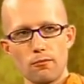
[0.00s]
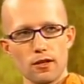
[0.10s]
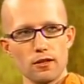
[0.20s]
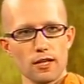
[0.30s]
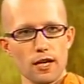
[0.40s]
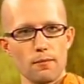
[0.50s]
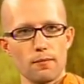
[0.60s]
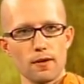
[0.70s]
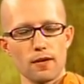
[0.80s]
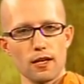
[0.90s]
building
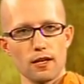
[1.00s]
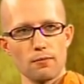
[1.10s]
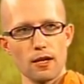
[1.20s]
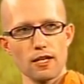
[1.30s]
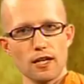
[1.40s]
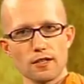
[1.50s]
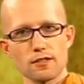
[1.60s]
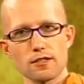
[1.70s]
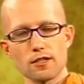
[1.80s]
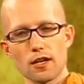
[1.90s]
up, in many
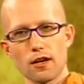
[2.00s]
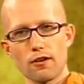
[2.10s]
cases, a,